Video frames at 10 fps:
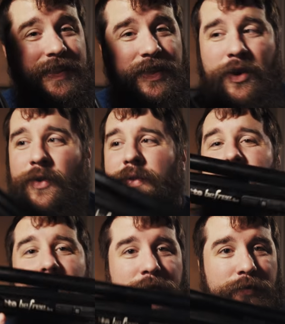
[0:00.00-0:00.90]
said though,
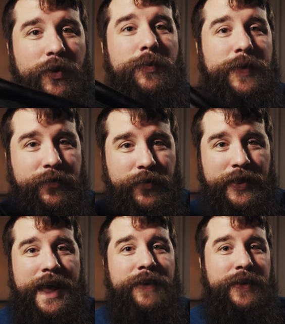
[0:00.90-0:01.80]
the Manfrotto Be Free
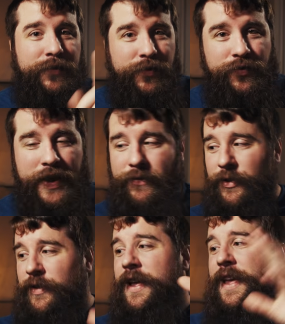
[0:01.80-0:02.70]
Live, if you
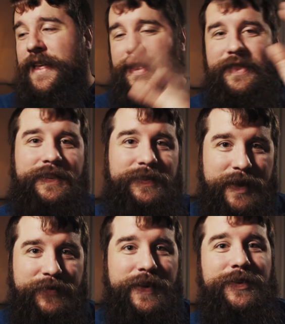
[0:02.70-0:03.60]
travel, this is
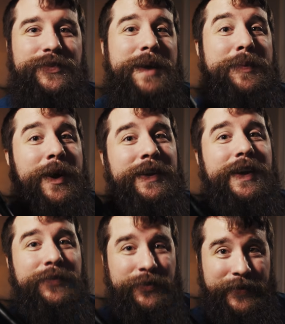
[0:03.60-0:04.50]
my favorite tripod
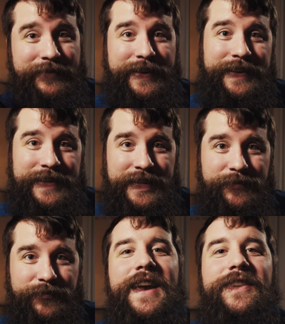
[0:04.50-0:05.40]
of 2018.
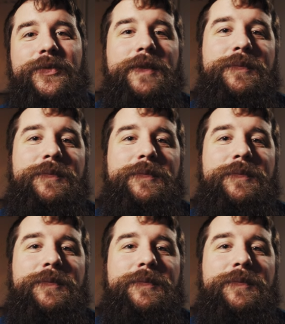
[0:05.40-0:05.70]
Next,